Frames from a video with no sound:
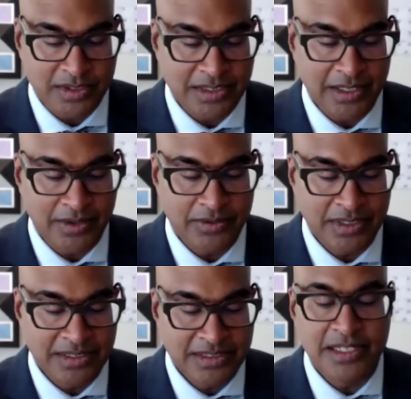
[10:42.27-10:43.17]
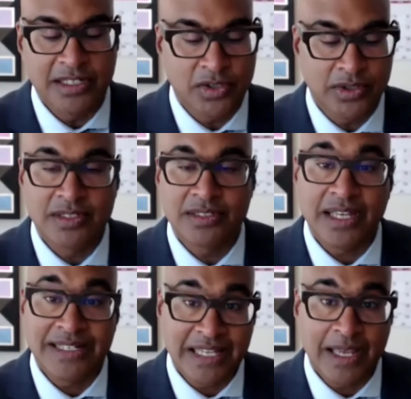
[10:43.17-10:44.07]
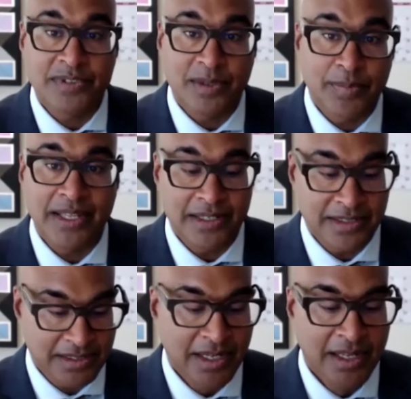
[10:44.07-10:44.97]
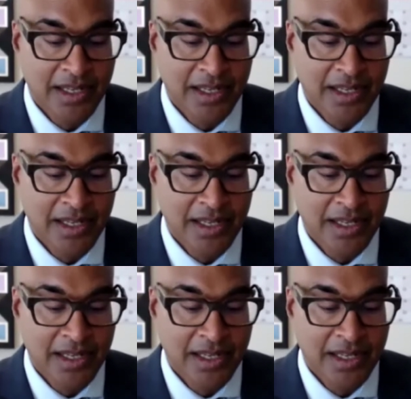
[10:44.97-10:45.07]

down the city attorney's attempt to banish